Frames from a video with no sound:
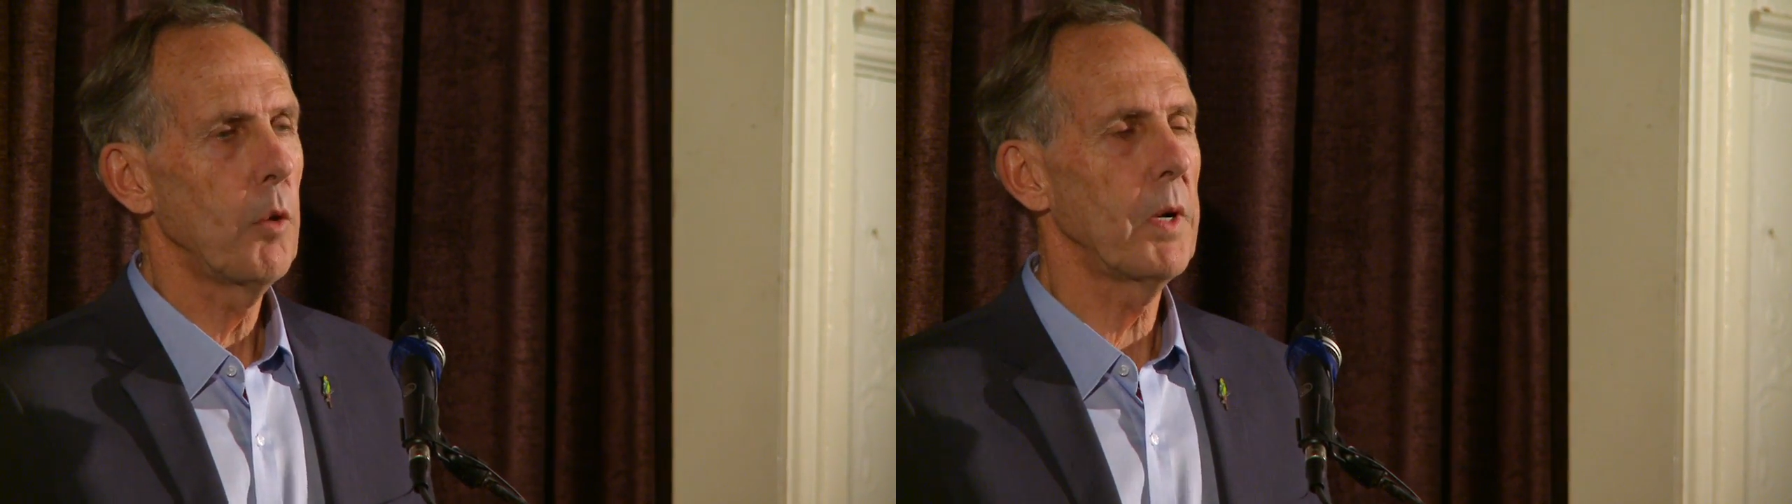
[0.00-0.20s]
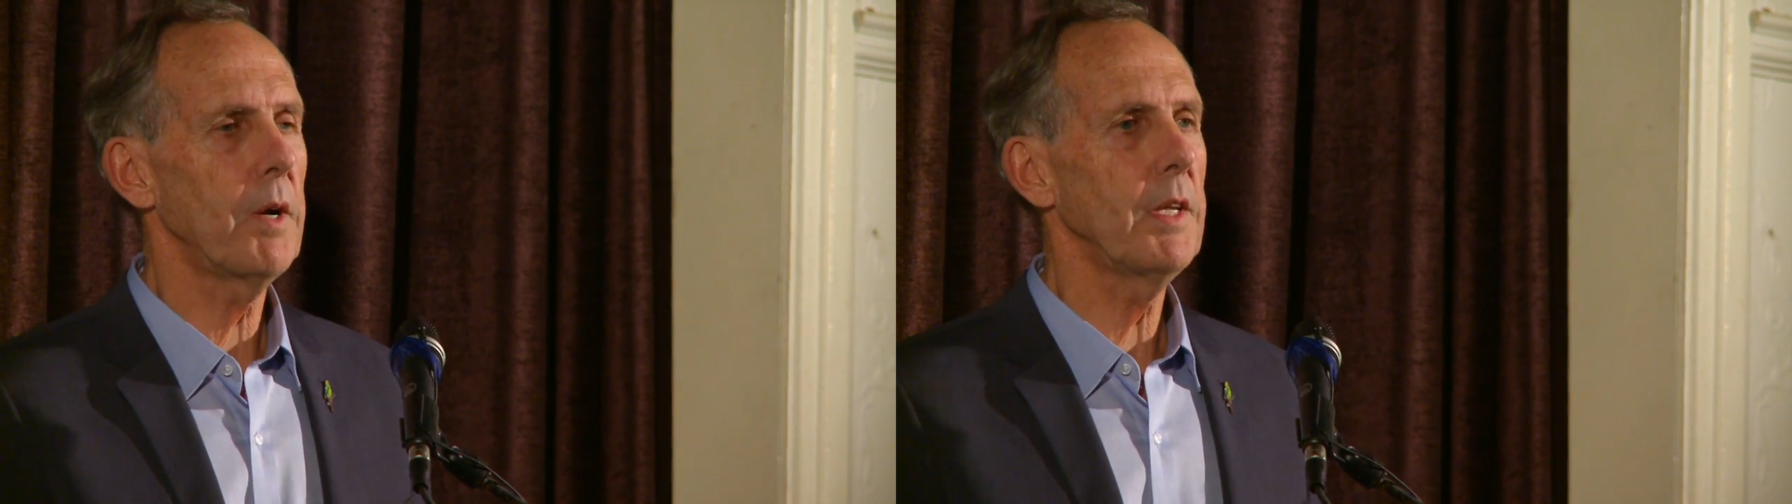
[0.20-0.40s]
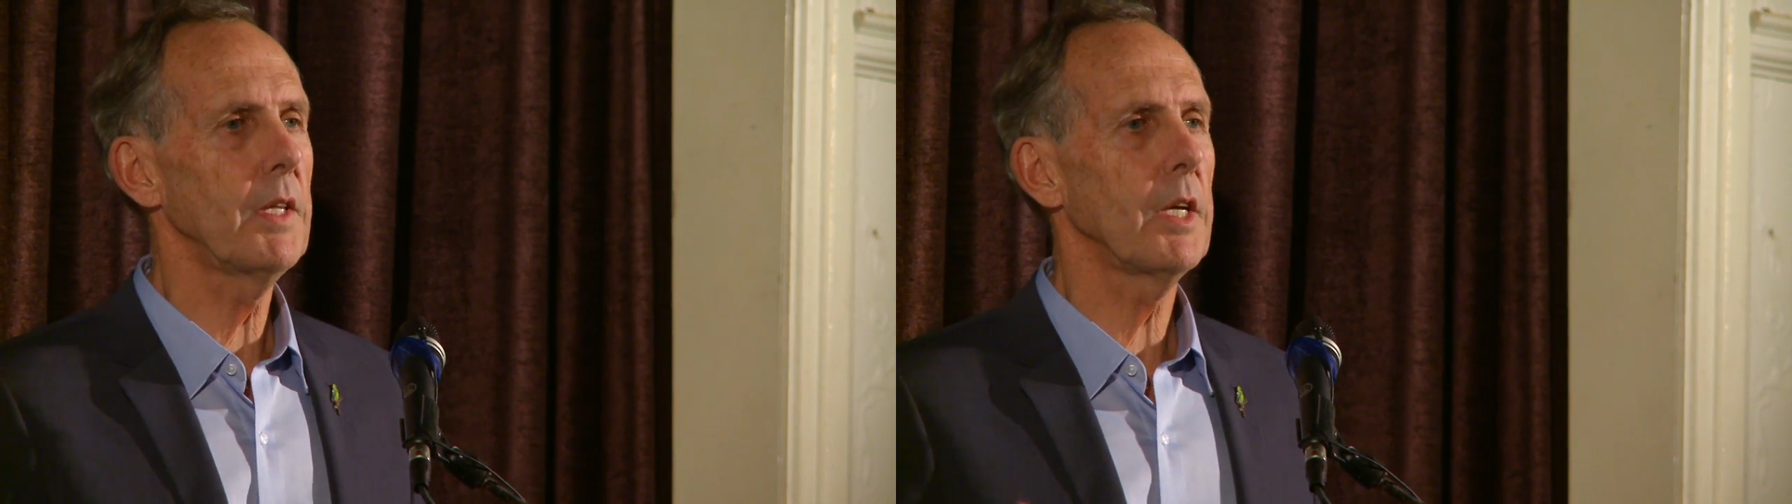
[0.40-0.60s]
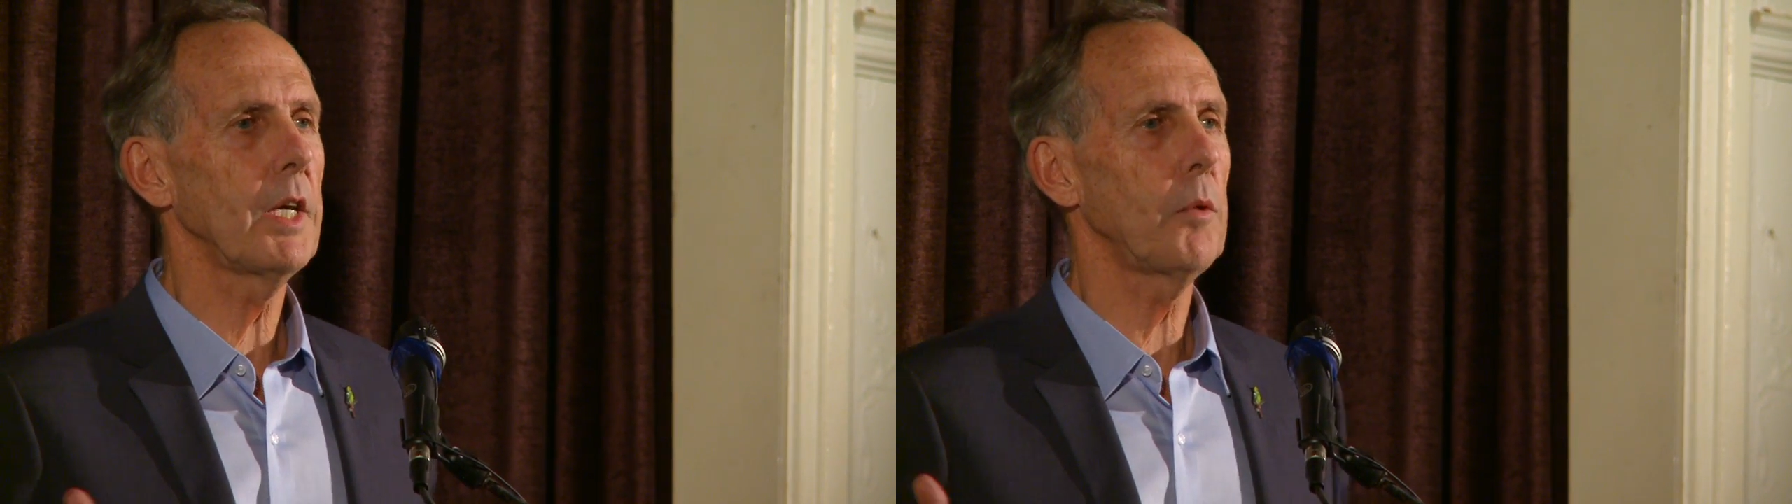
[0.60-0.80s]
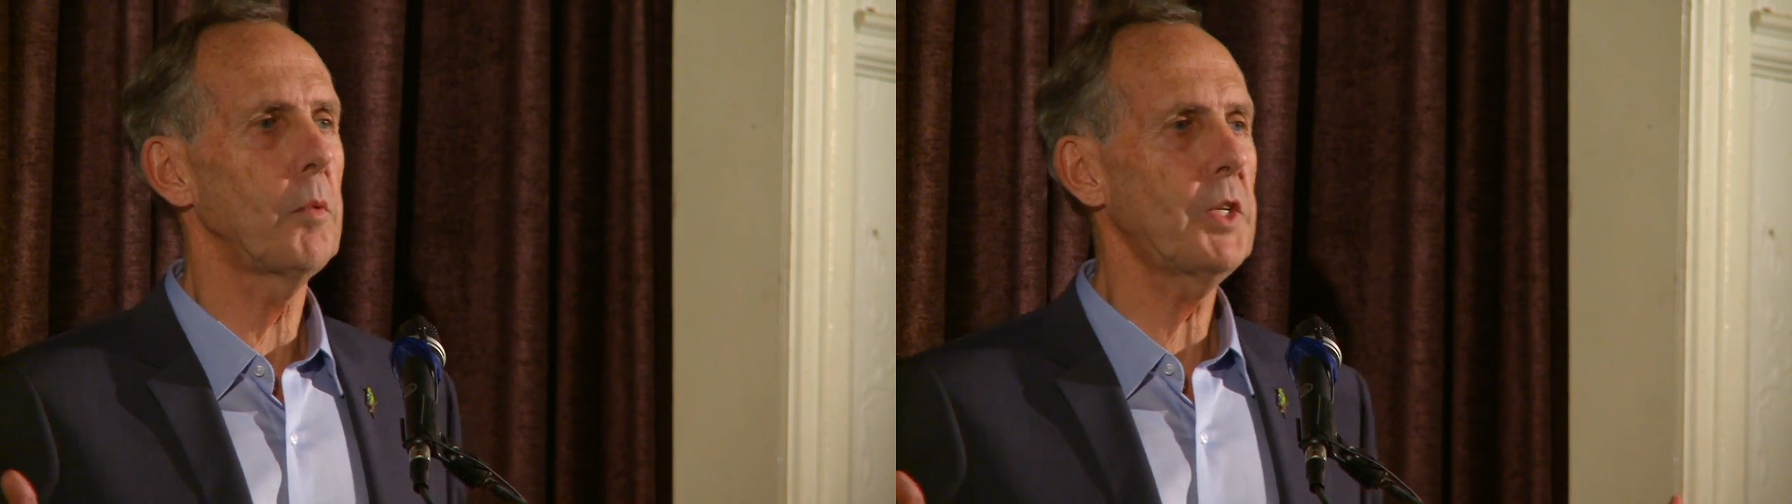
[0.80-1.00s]
We're in
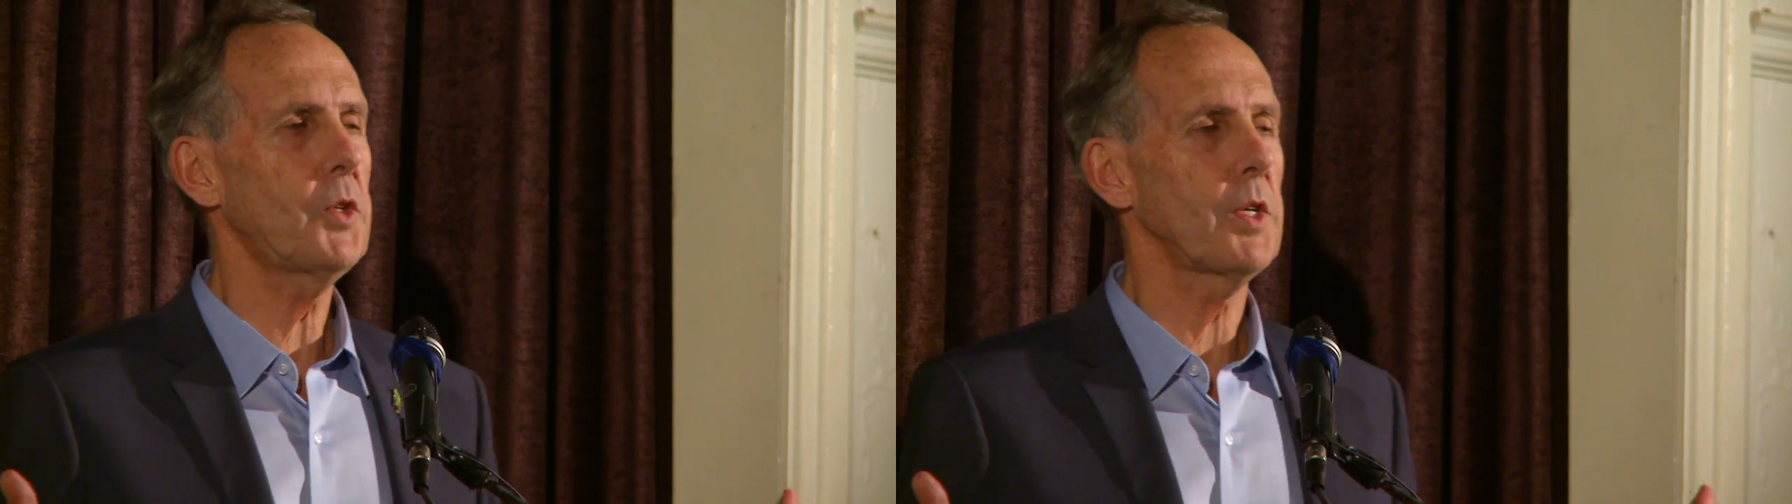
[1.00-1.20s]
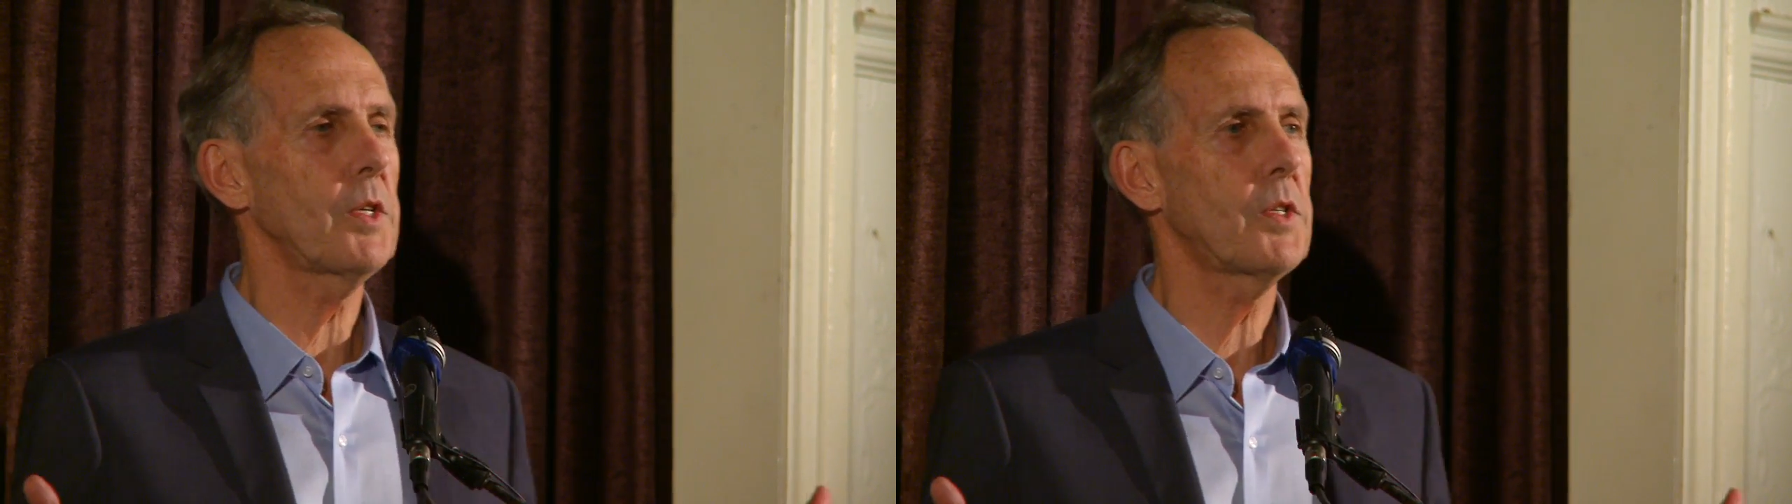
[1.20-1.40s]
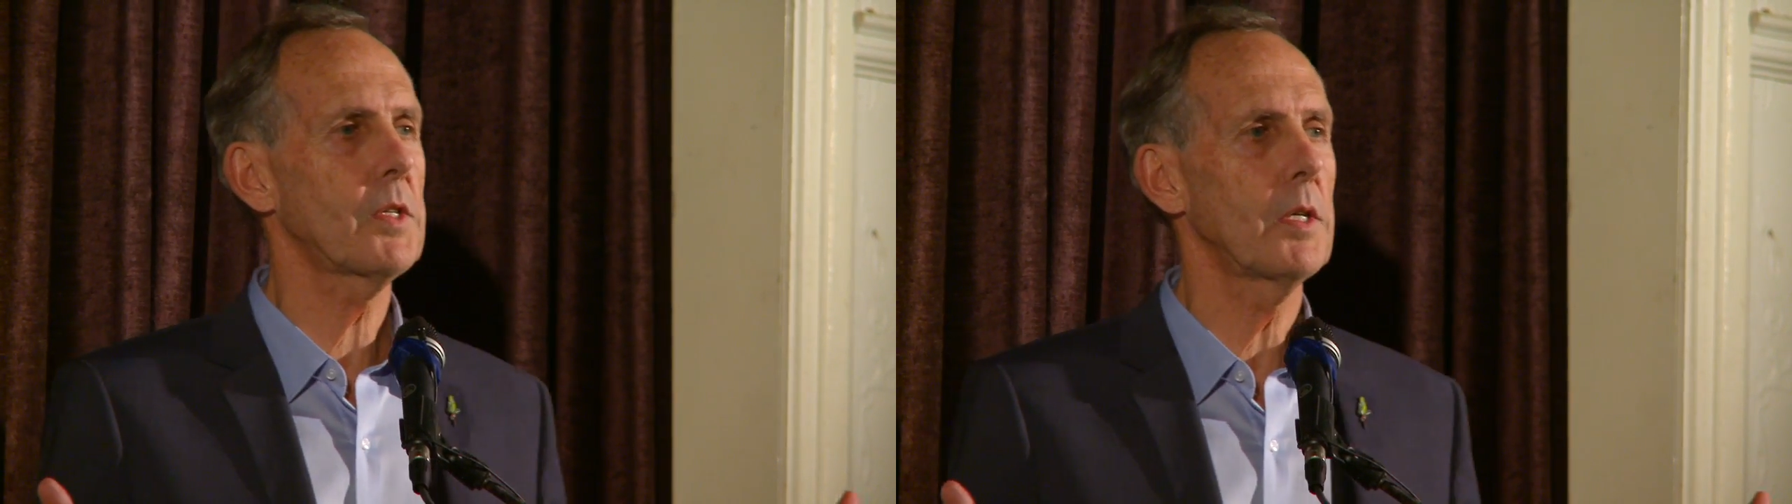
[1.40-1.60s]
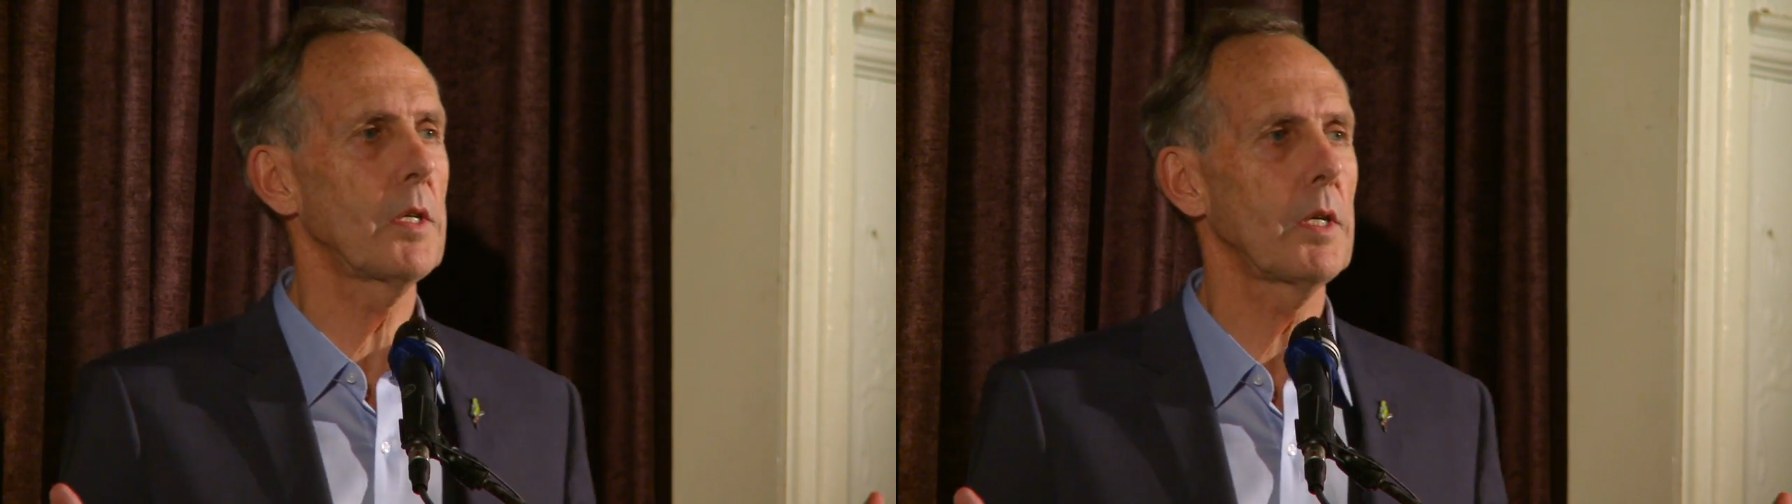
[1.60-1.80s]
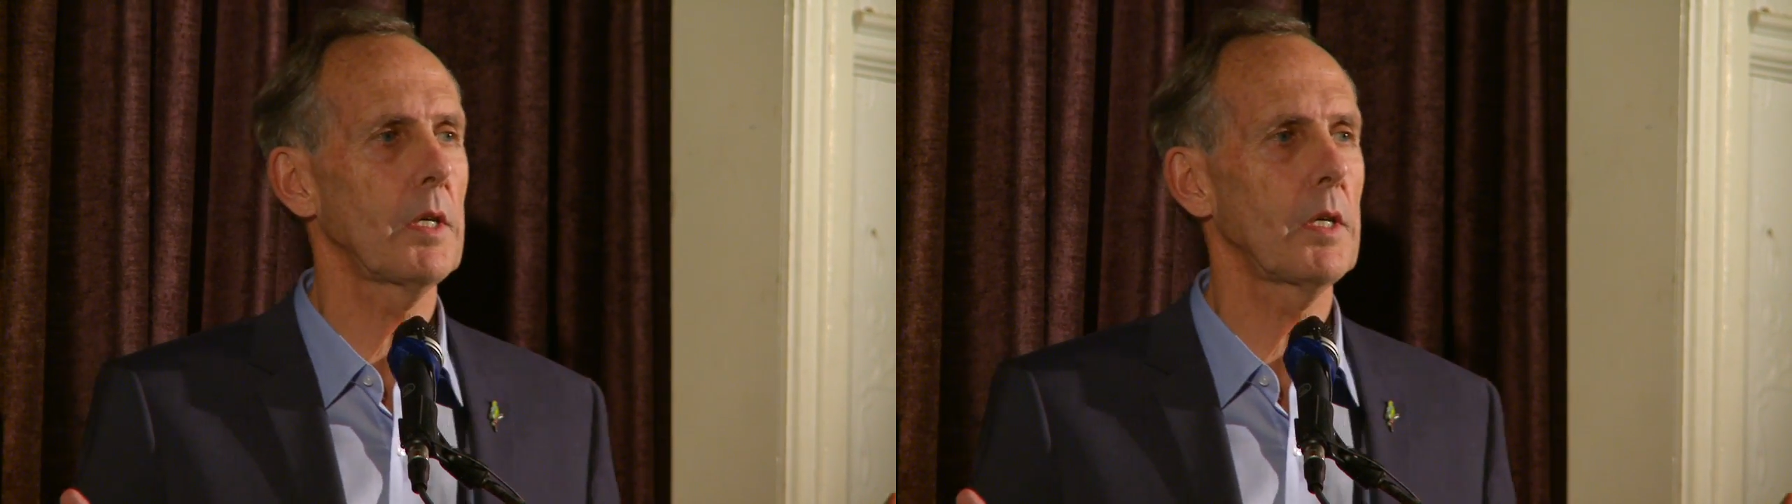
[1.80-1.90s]
the richest,